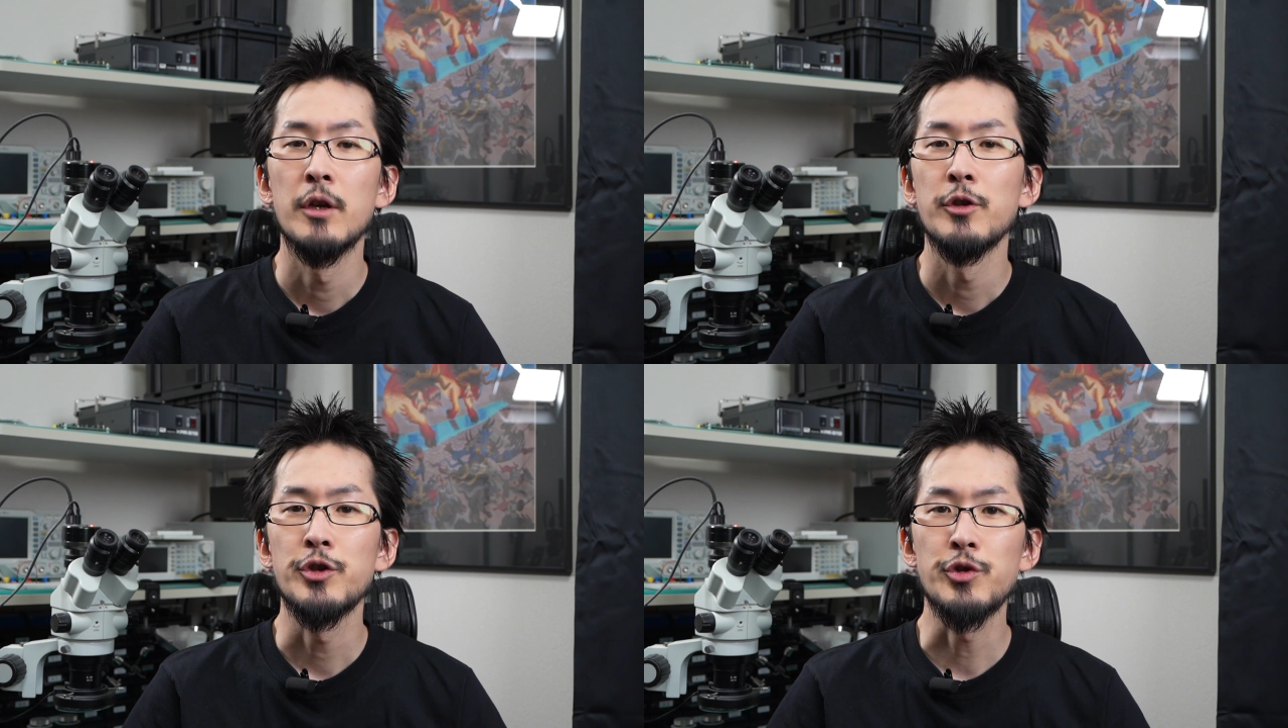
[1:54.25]

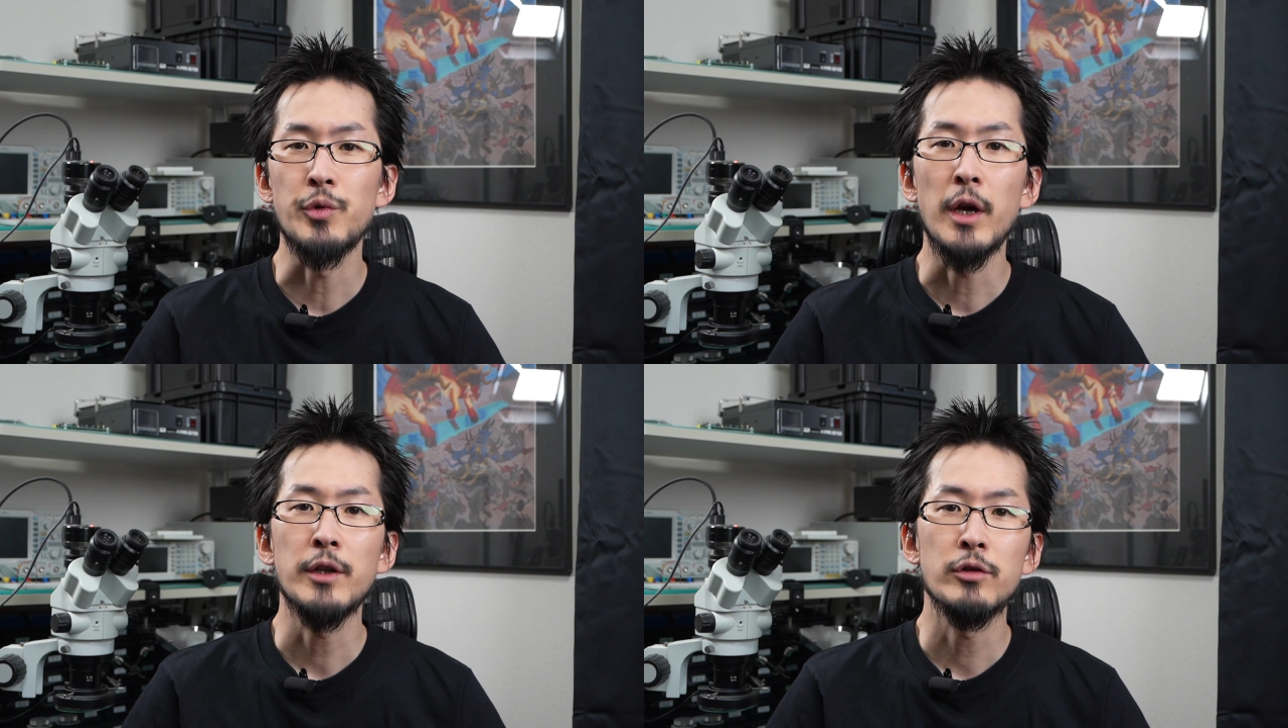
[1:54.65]

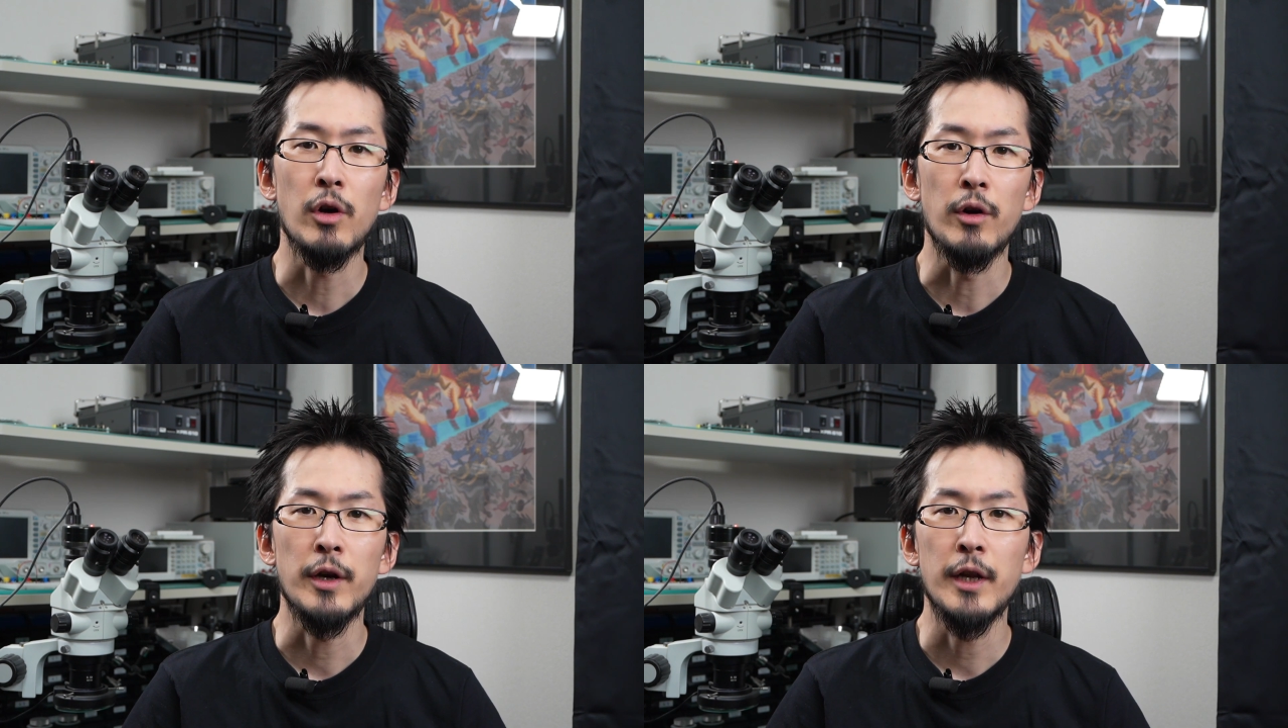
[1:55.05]
strike
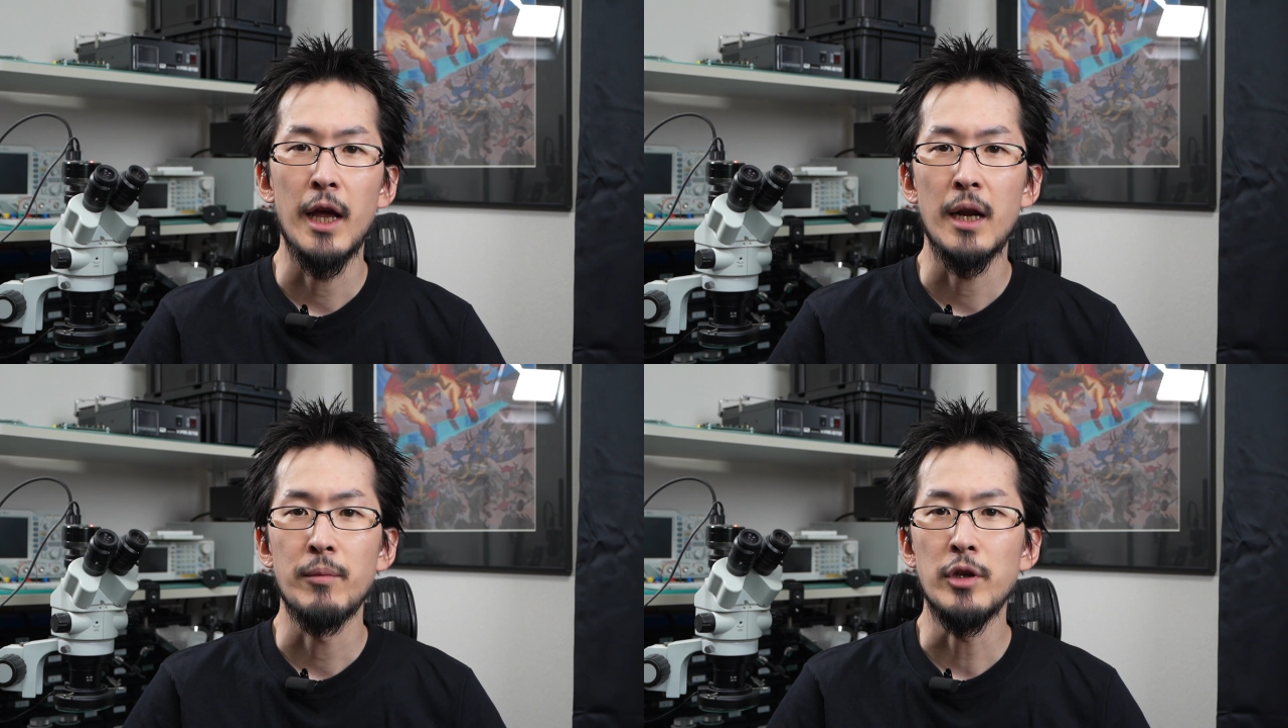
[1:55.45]
target
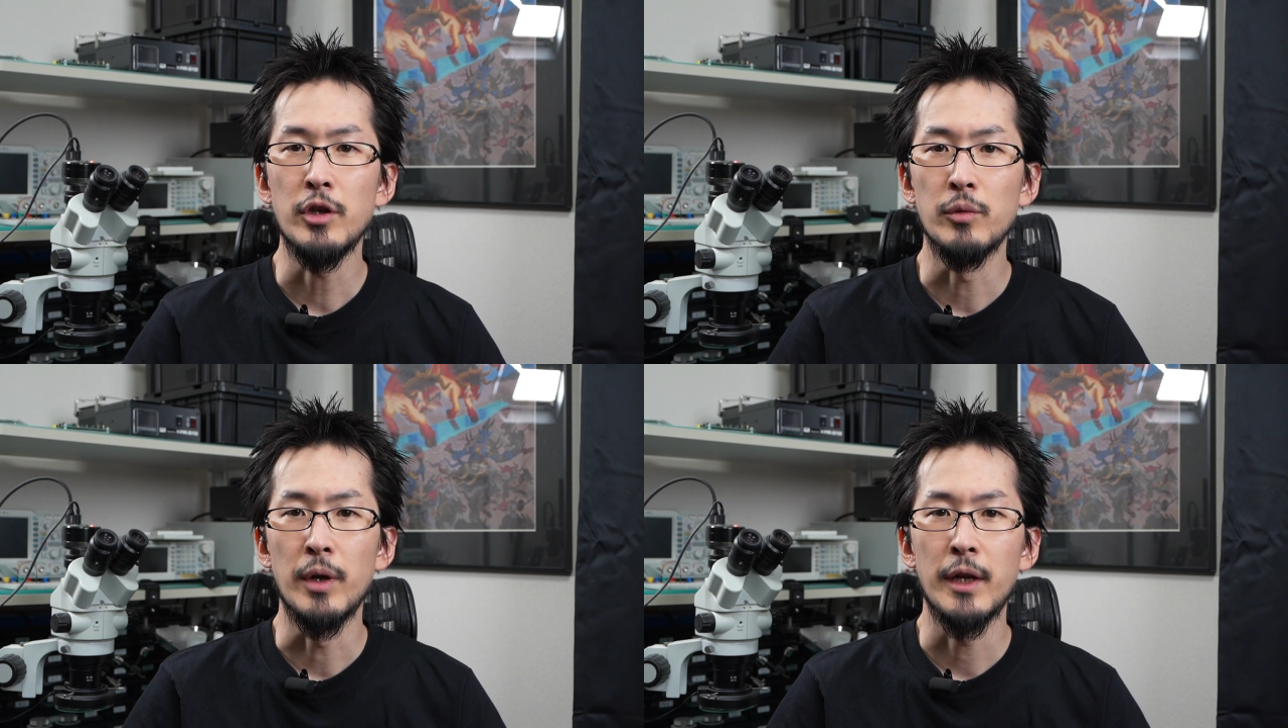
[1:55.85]
enemy
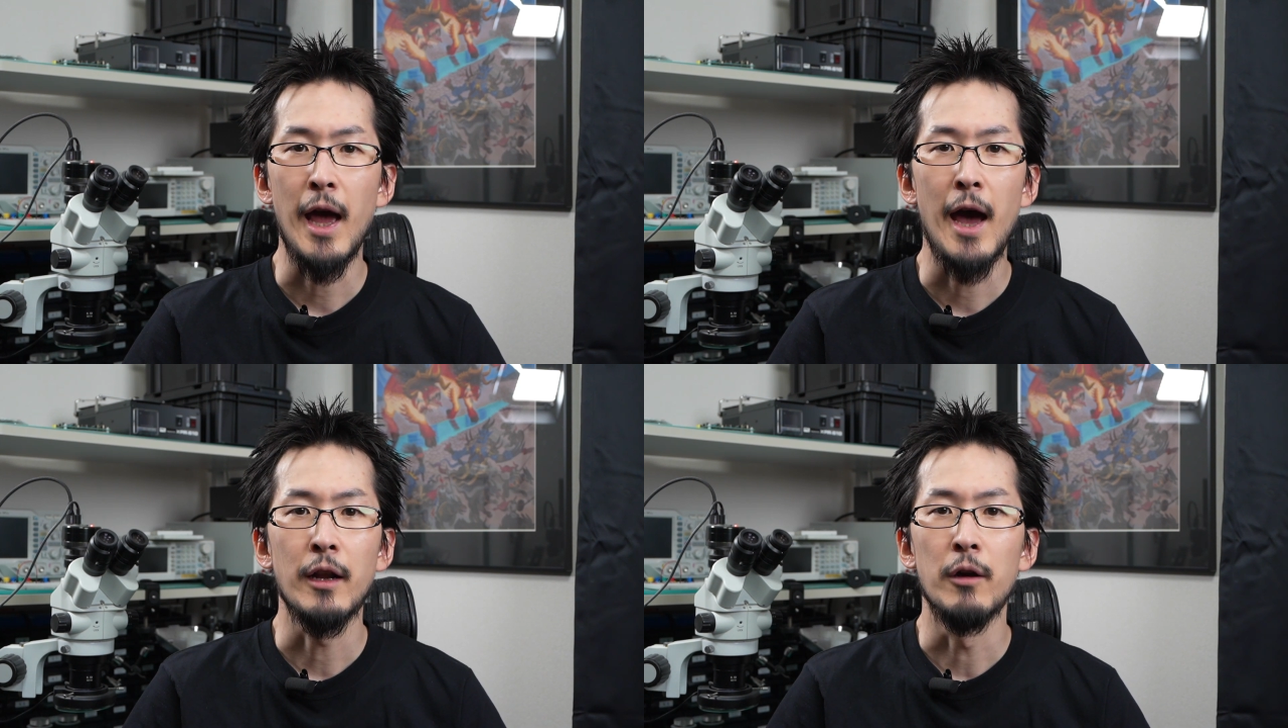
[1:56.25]
unit
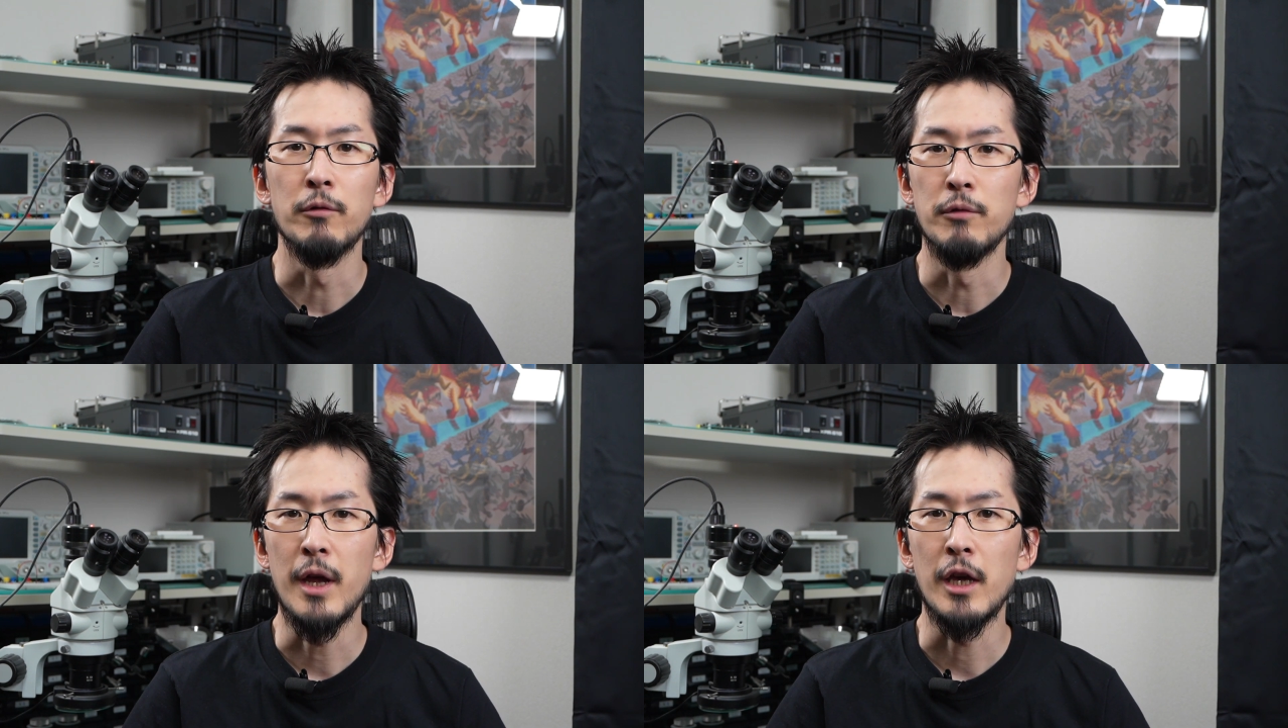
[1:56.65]
at a
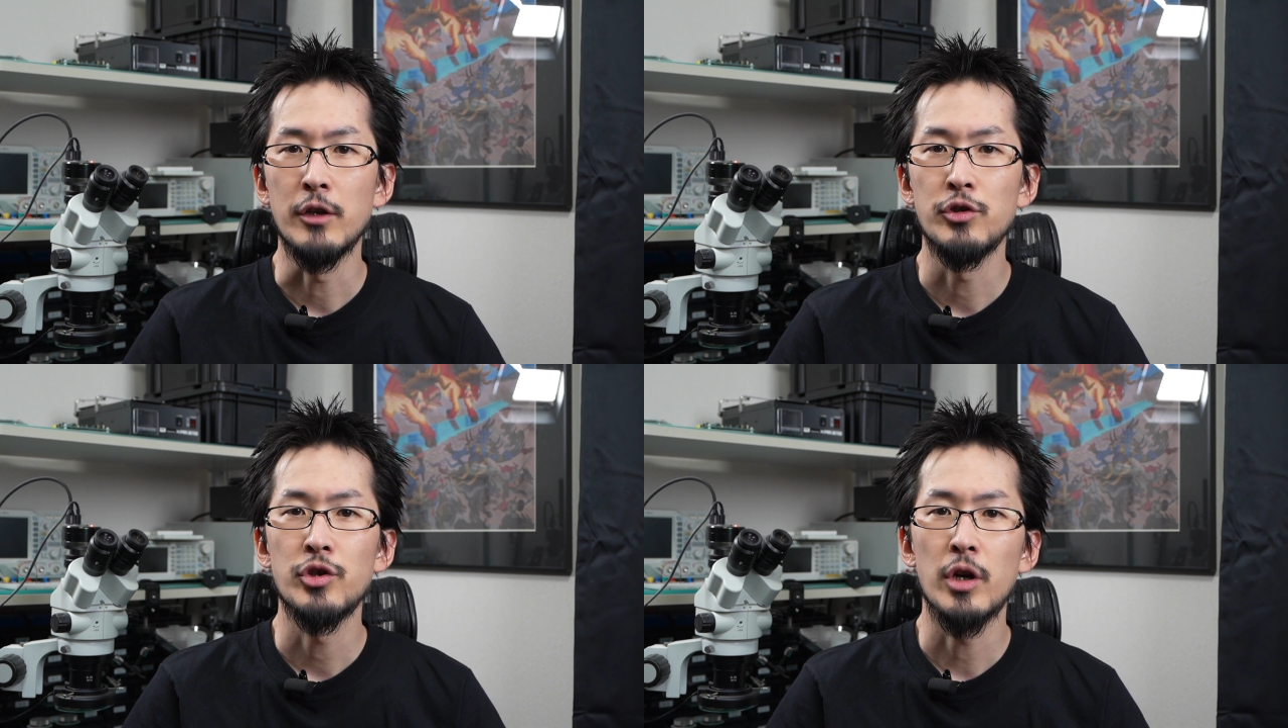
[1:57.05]

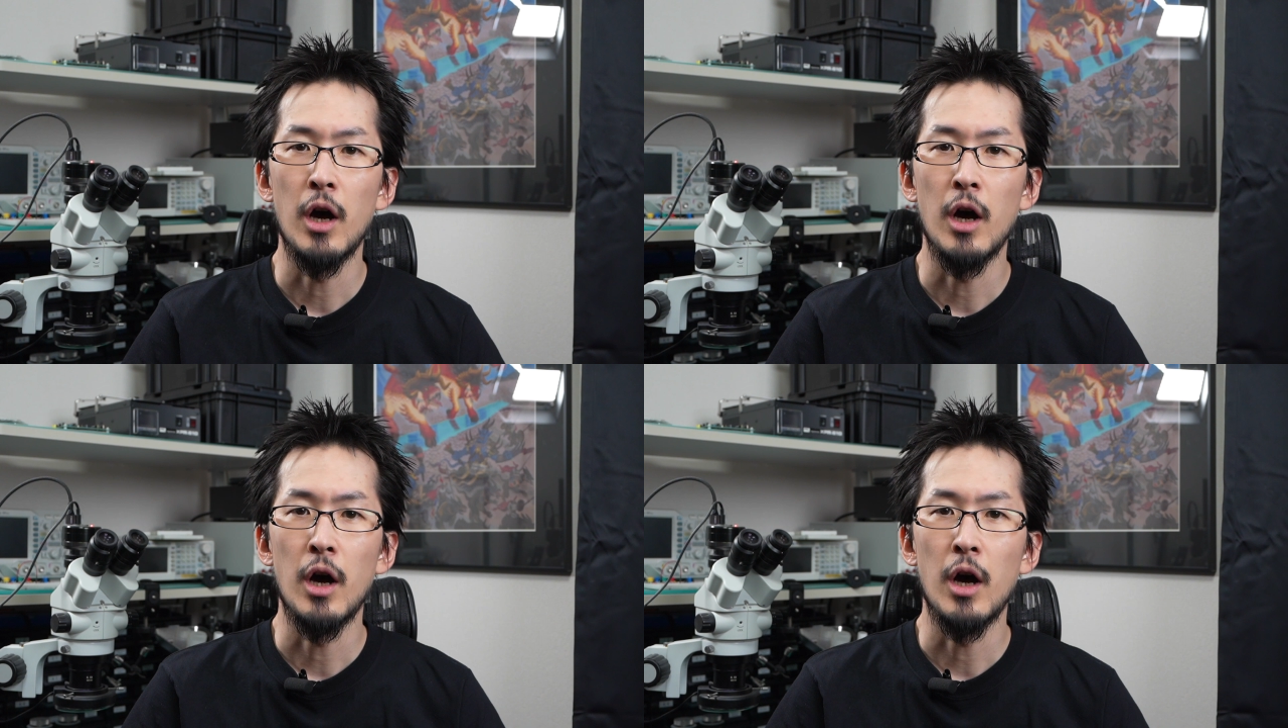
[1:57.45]
range